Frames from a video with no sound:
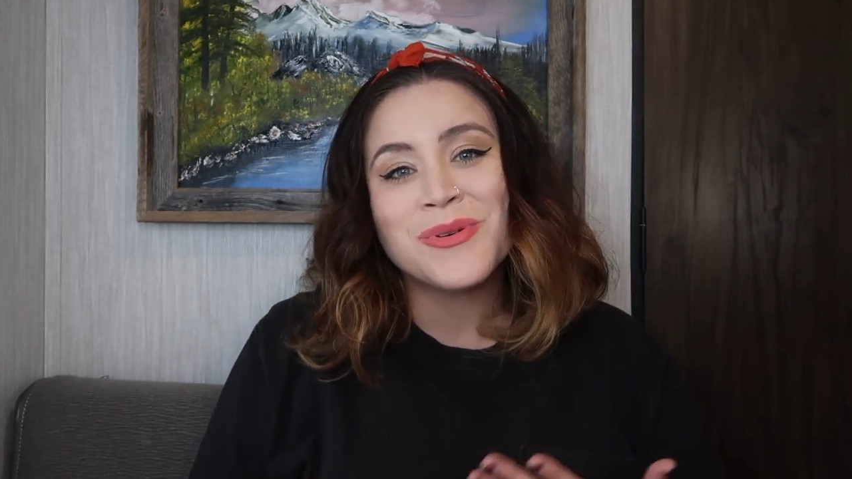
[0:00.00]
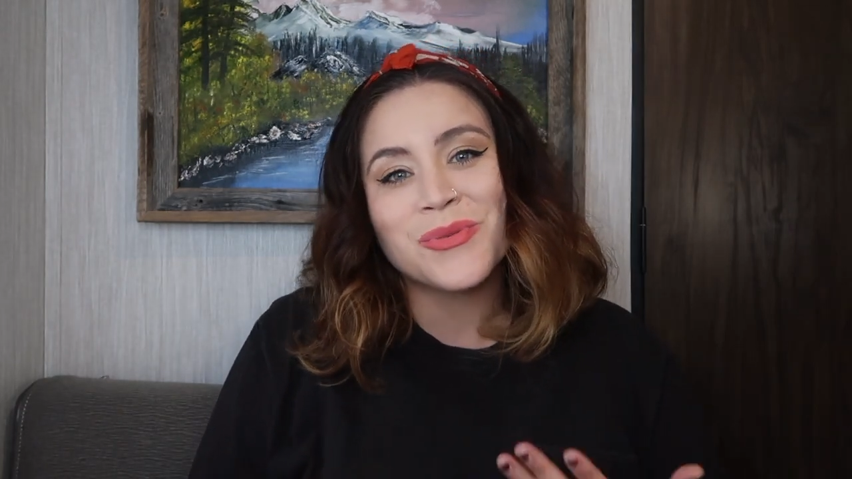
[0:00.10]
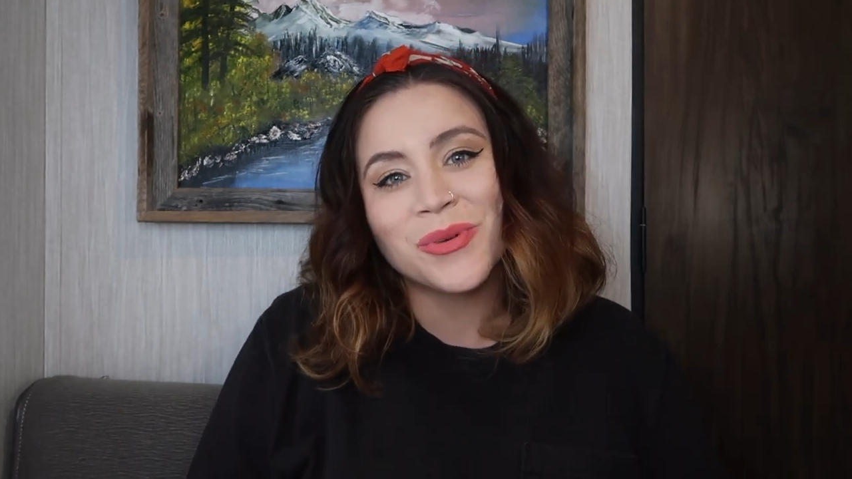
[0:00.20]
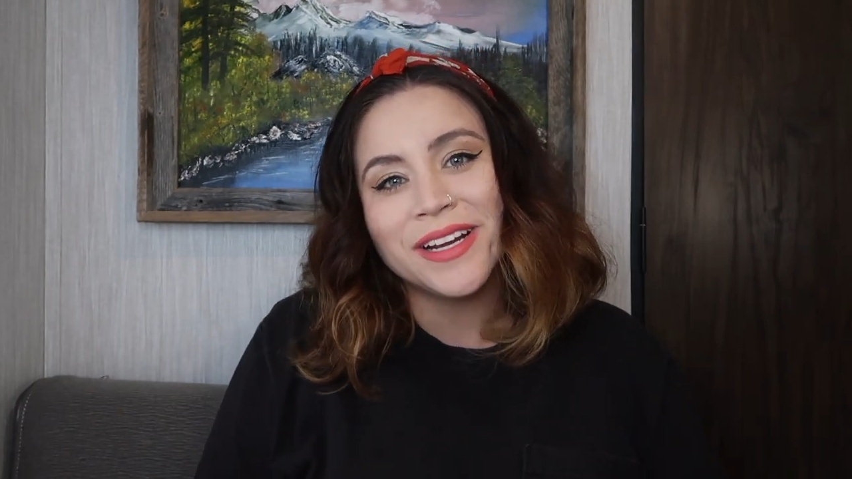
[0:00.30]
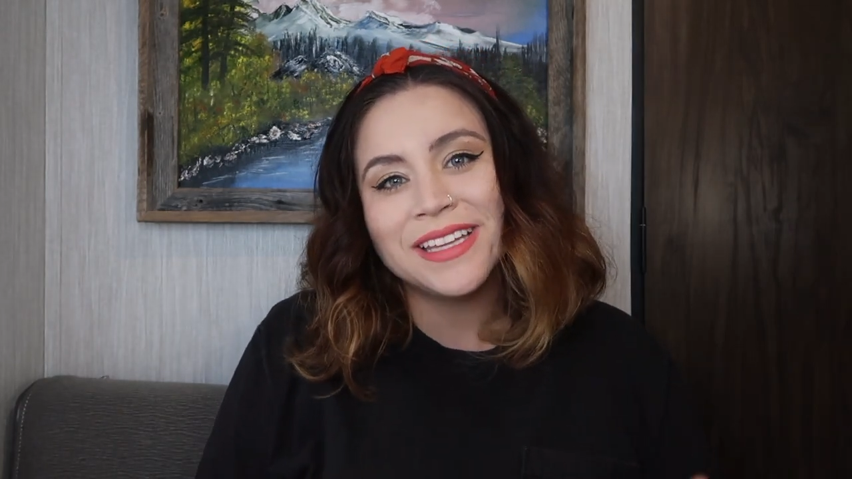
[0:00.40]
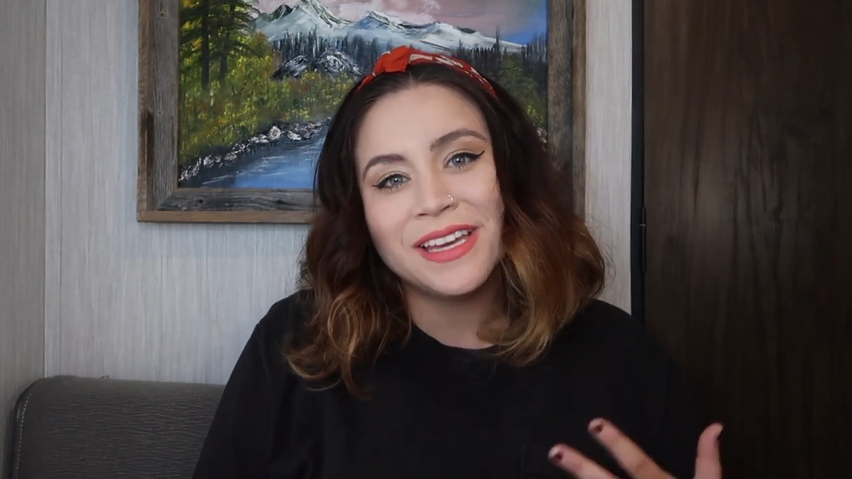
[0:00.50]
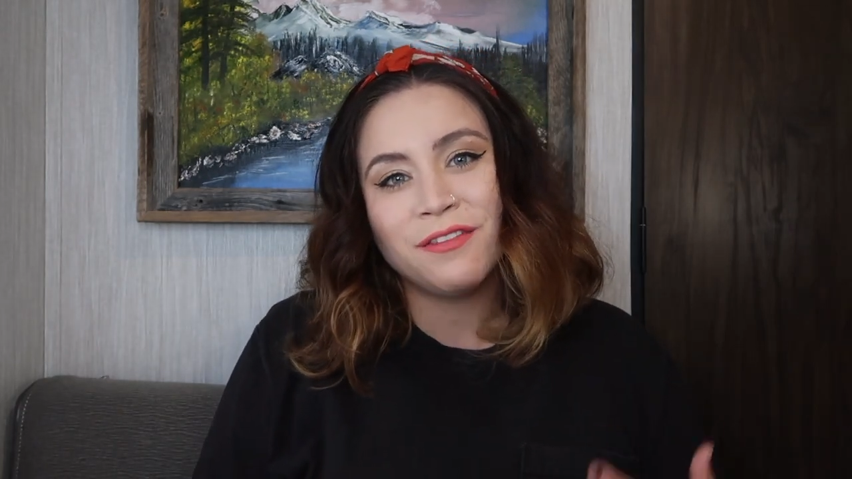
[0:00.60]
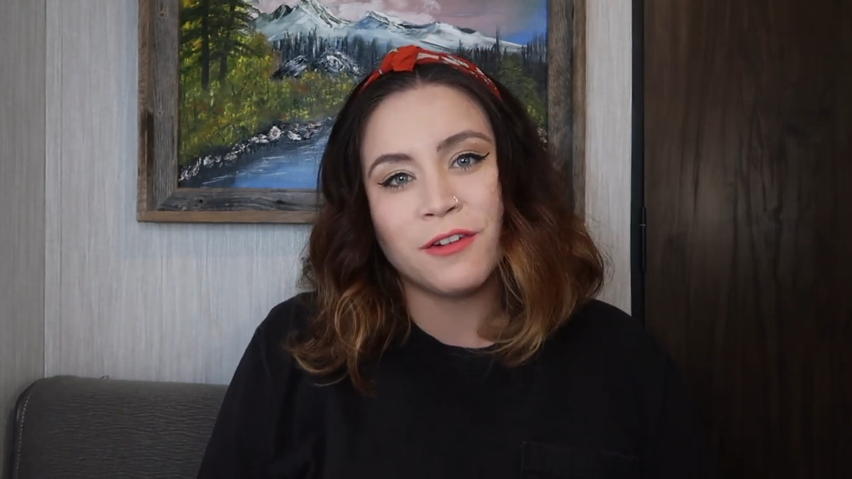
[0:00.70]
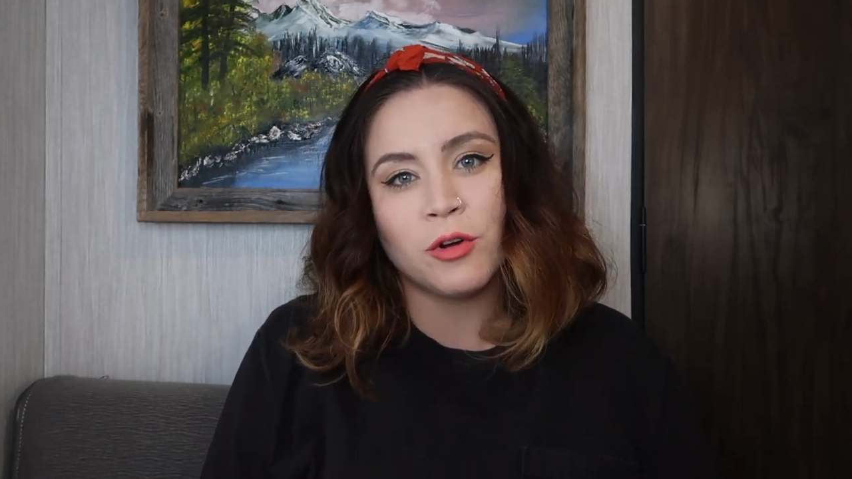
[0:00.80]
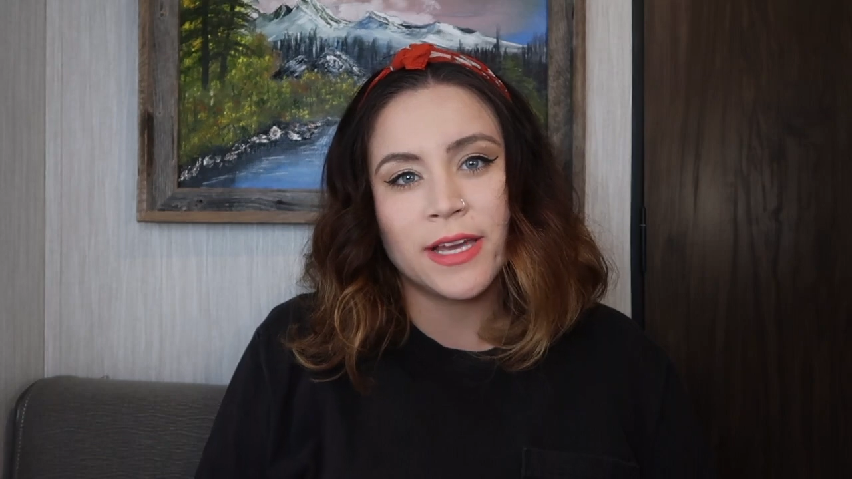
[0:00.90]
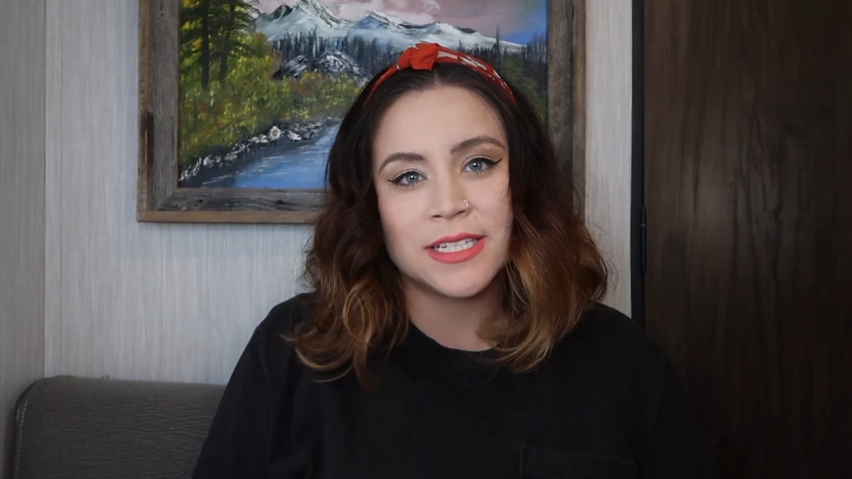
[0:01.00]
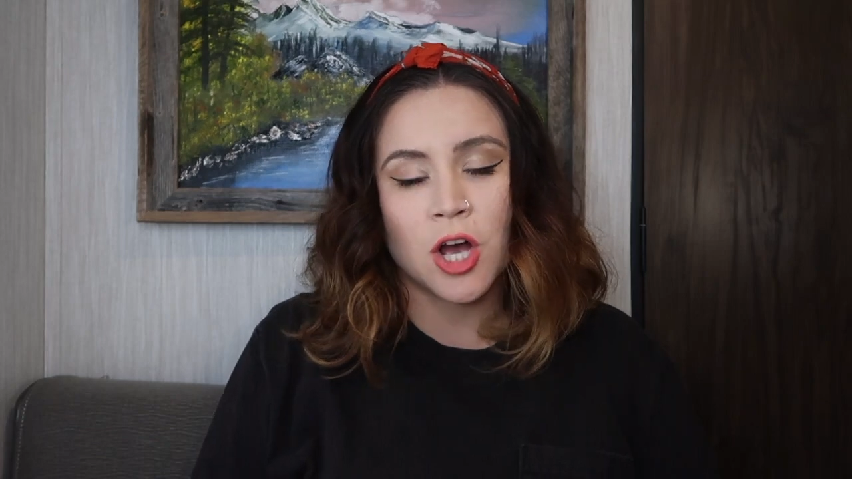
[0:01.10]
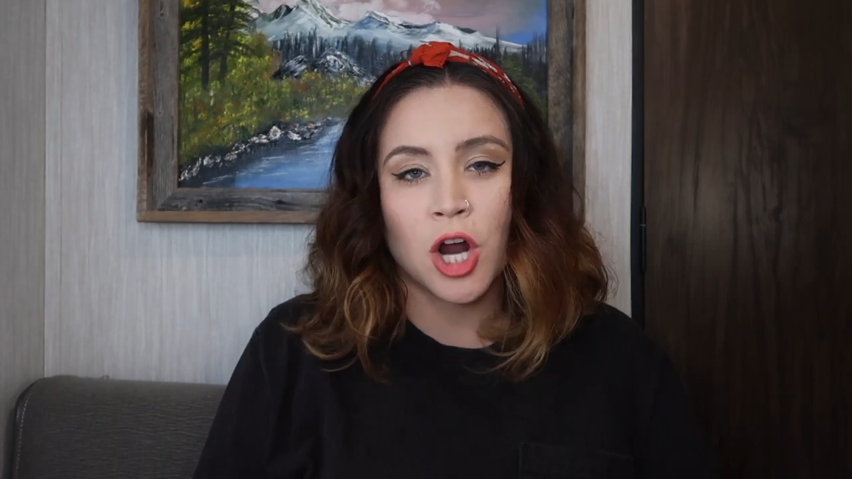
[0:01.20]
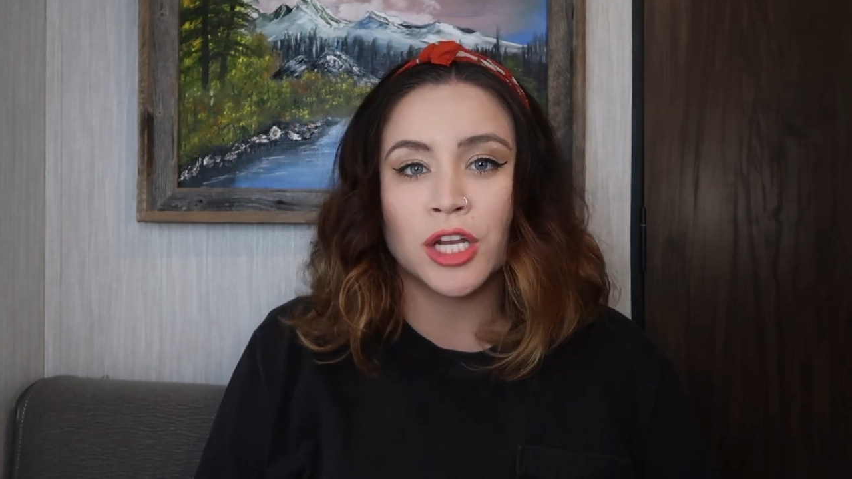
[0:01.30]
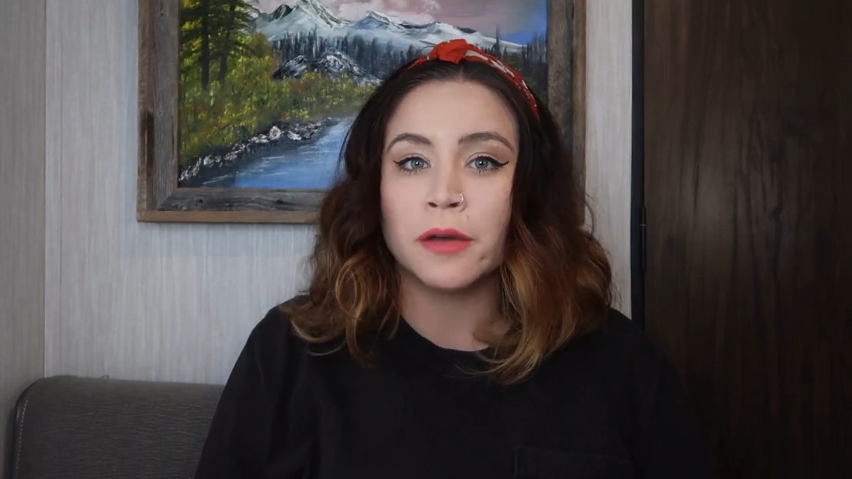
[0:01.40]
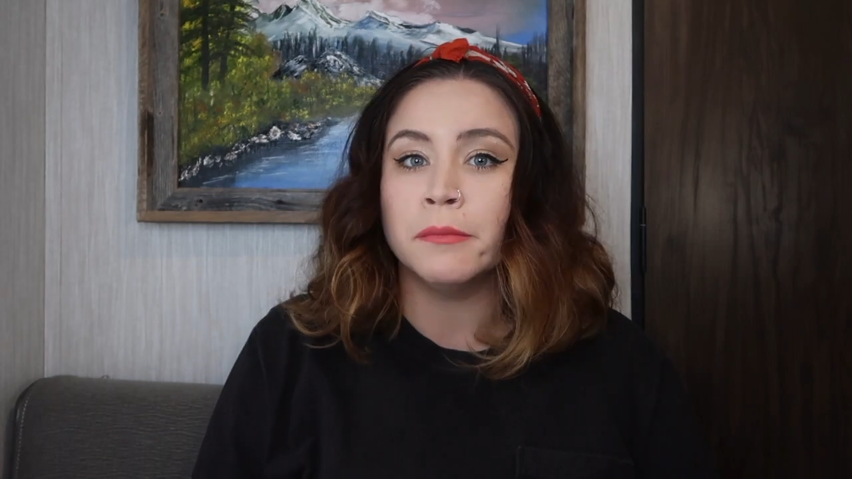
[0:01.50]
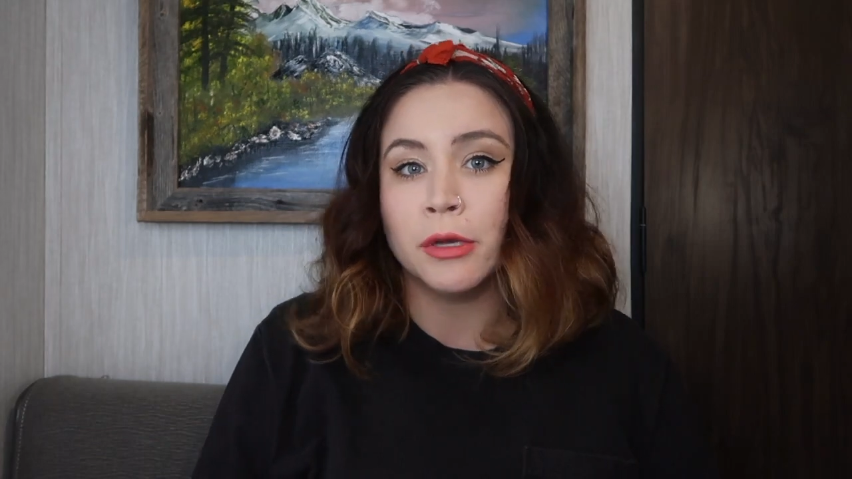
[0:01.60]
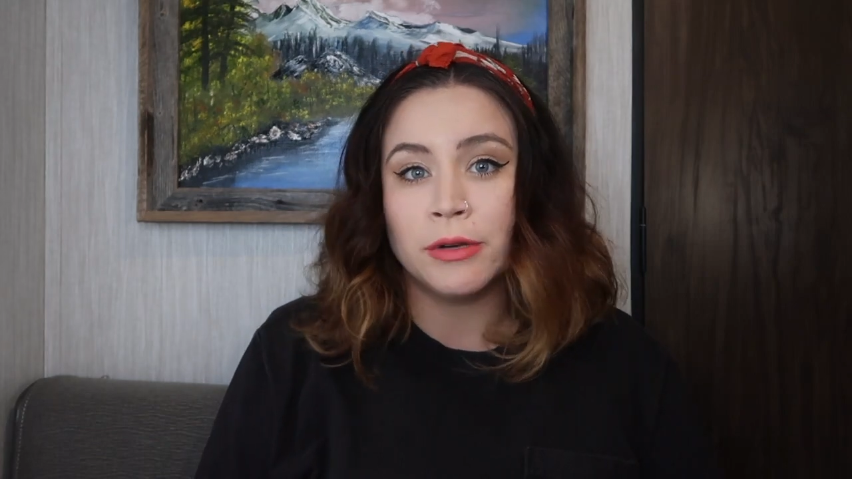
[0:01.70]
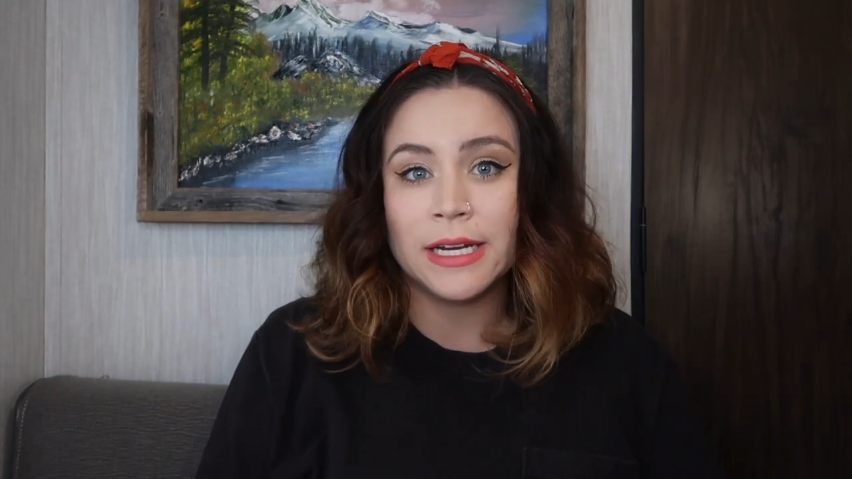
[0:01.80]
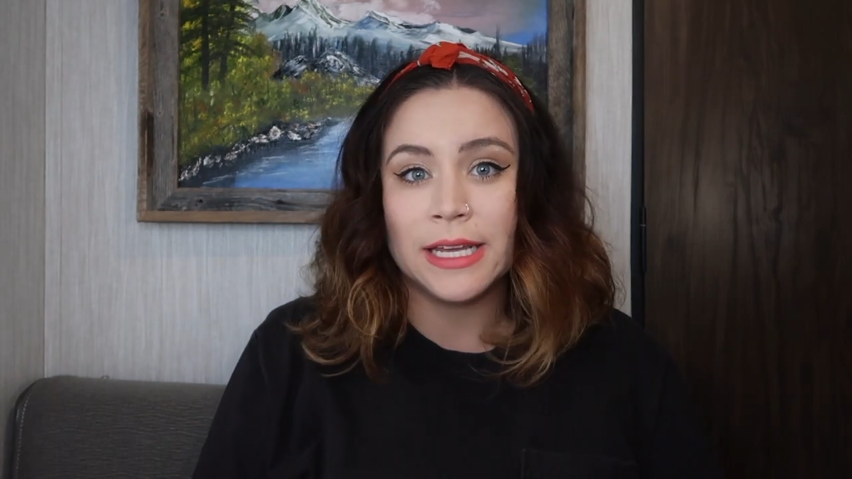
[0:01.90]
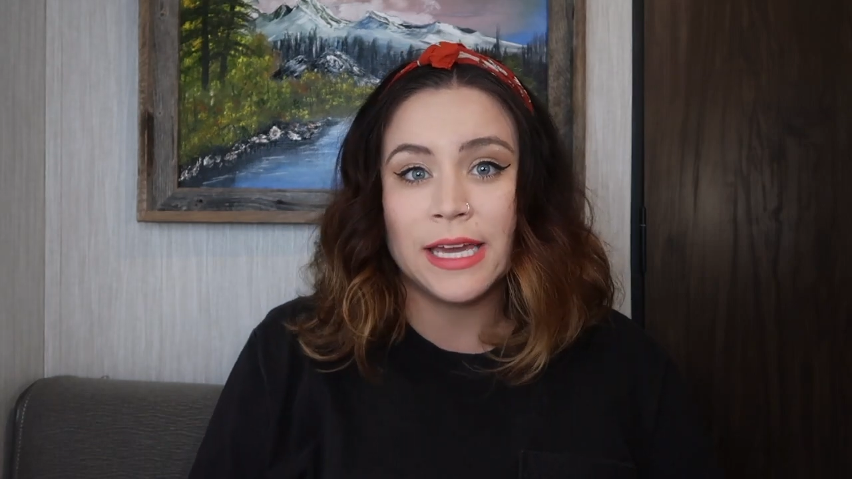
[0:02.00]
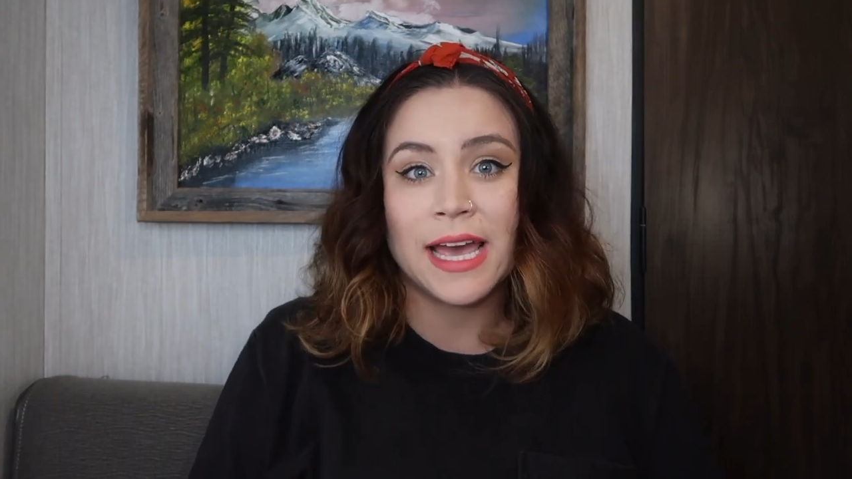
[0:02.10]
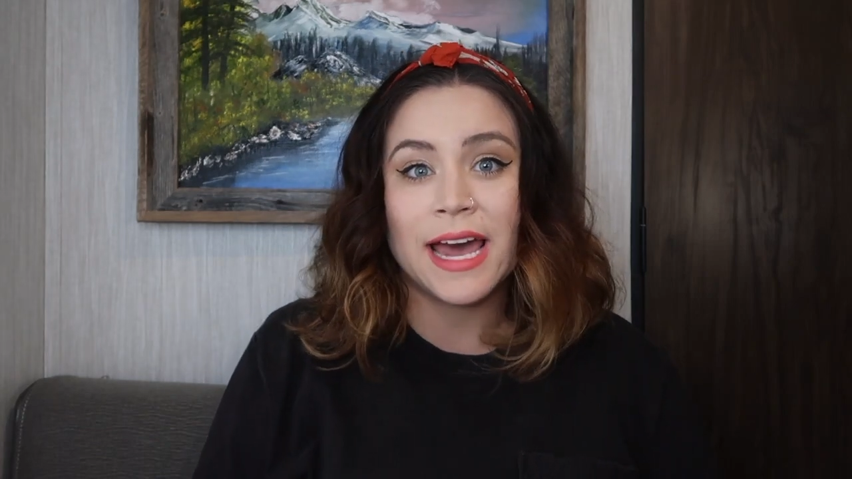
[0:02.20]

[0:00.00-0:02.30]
really focus on community,